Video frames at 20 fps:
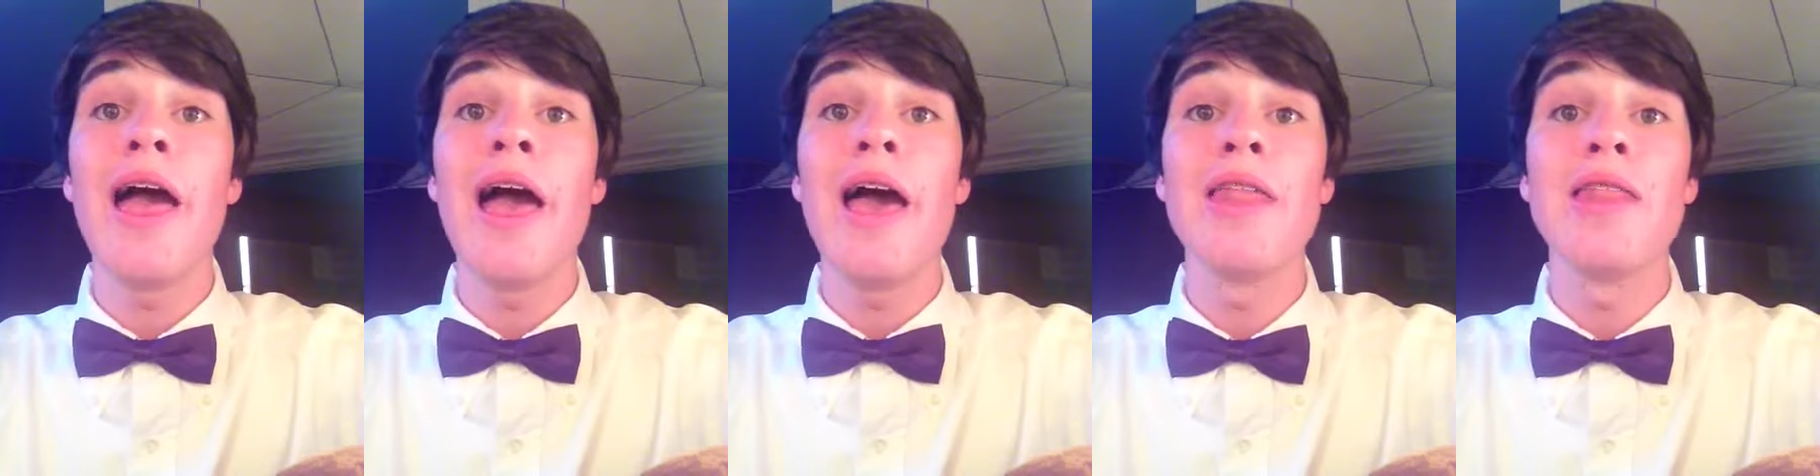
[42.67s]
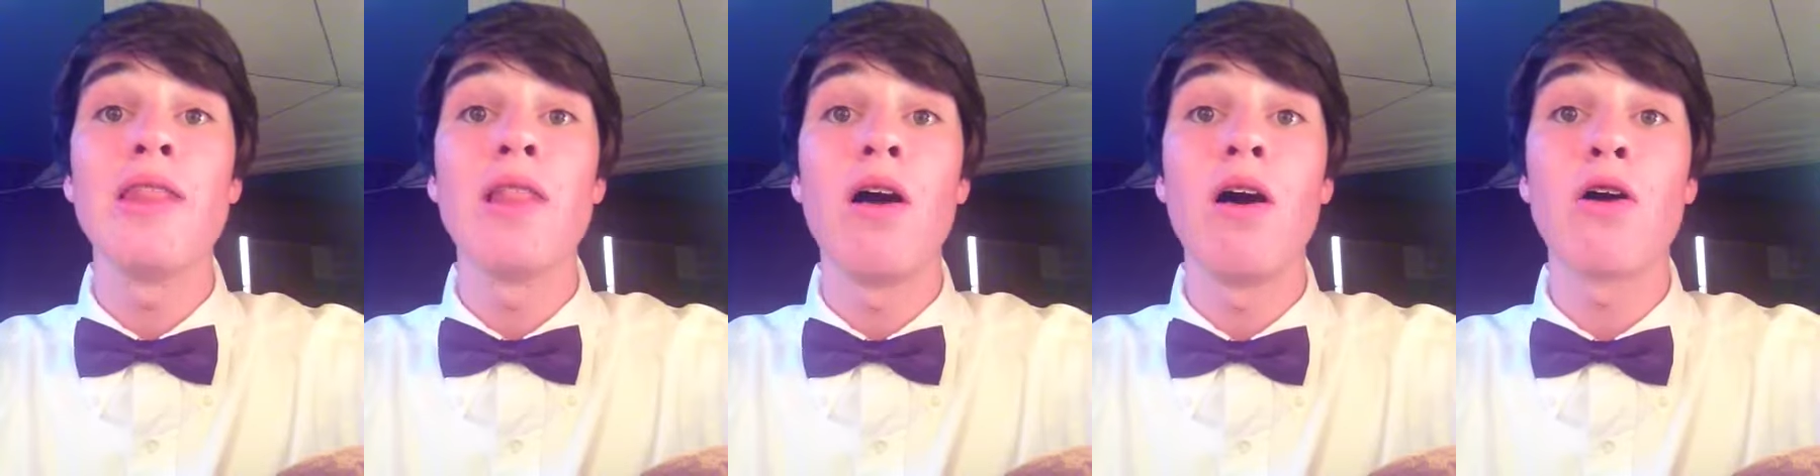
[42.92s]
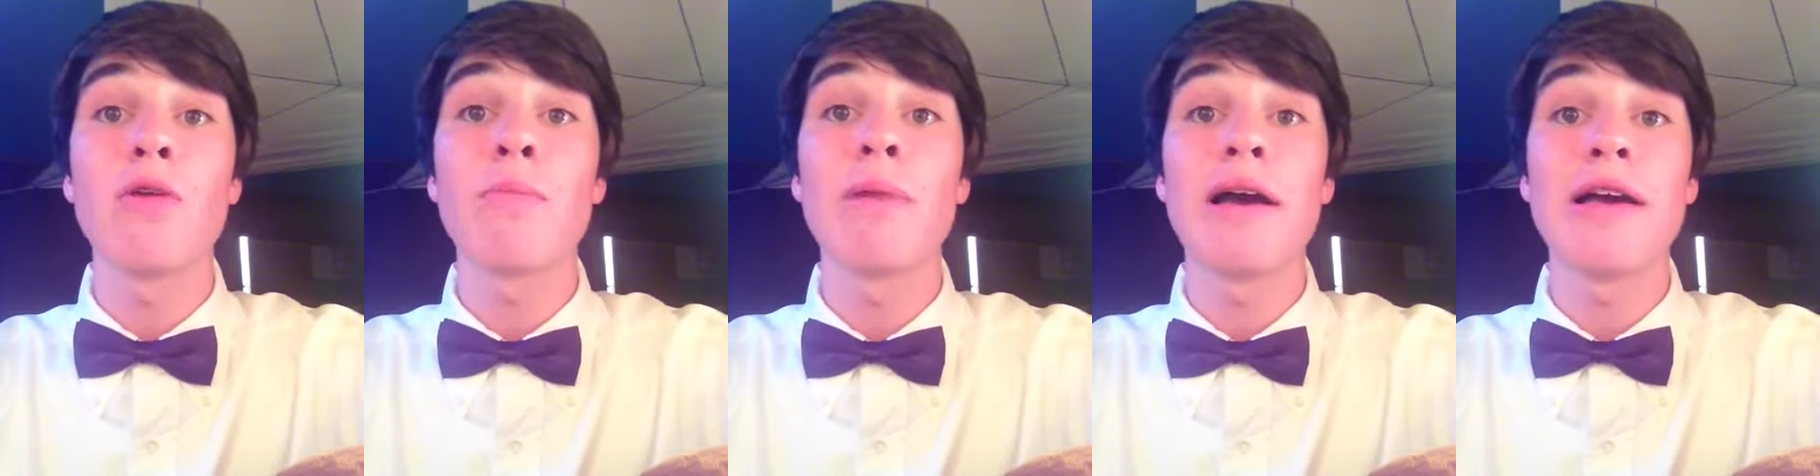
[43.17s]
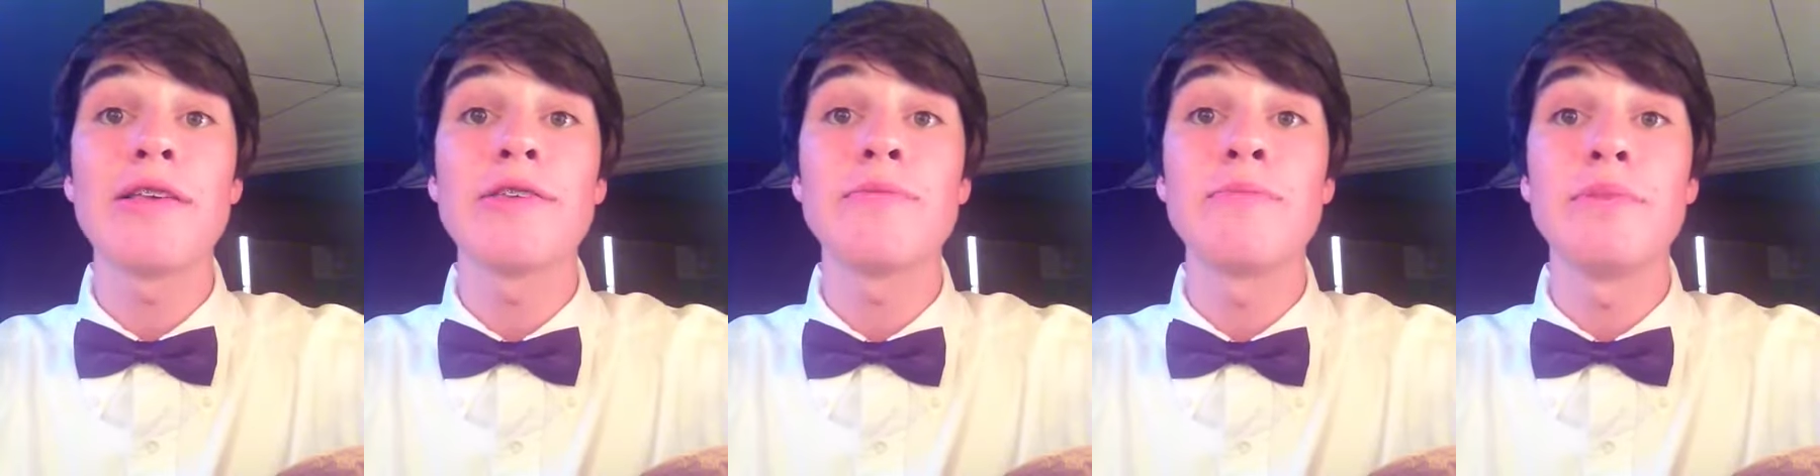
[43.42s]
and long
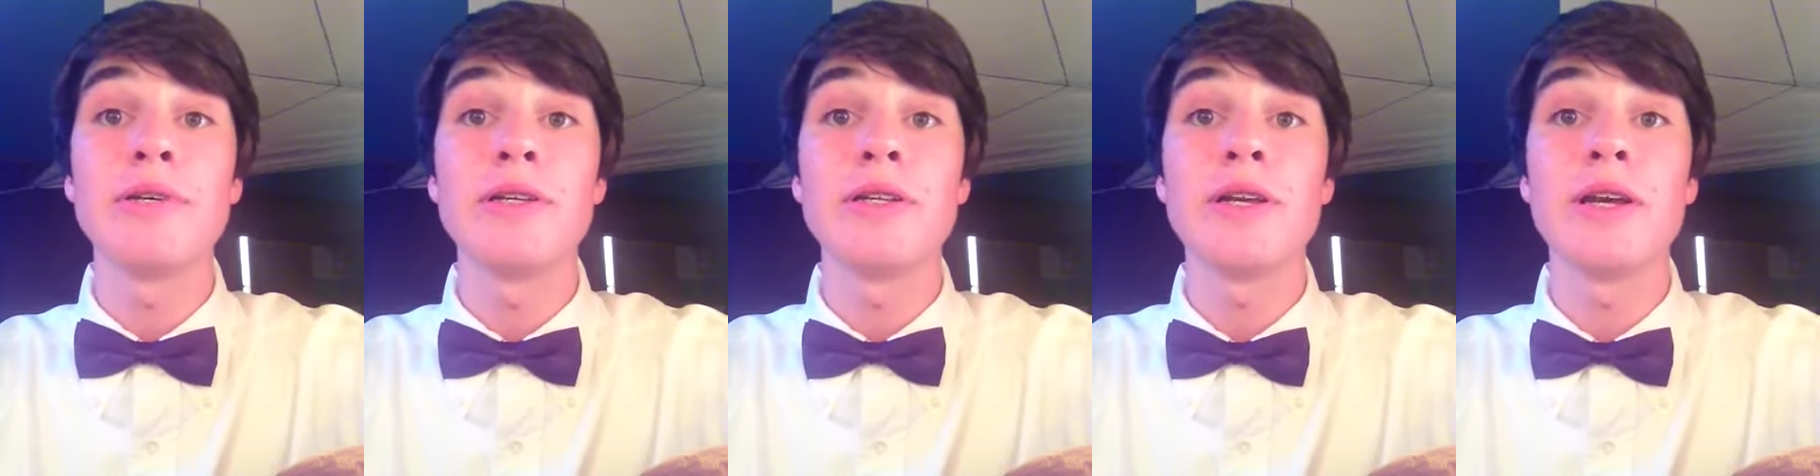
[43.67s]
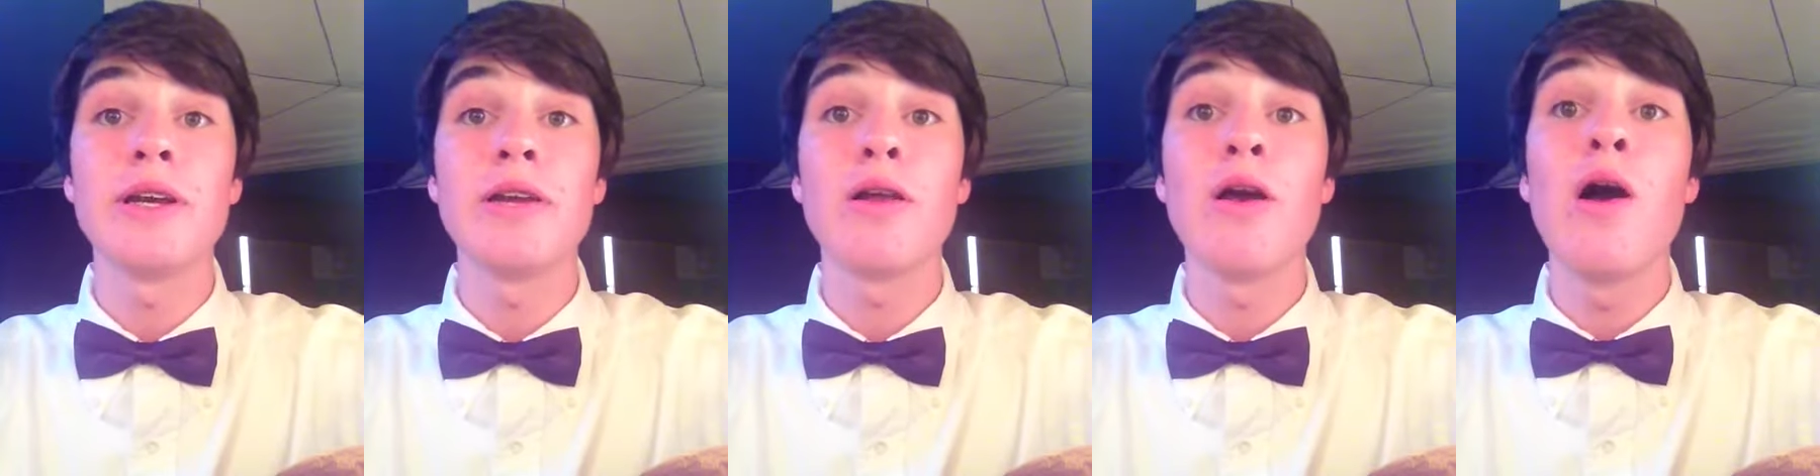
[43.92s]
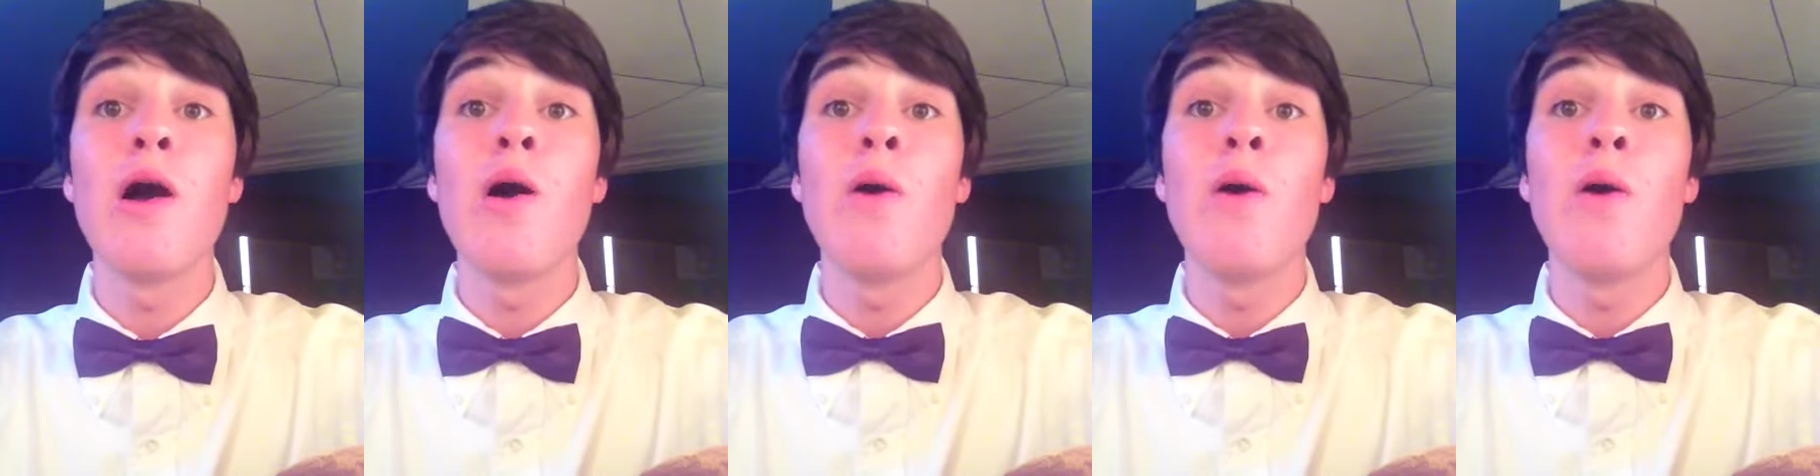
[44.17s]
past midnight,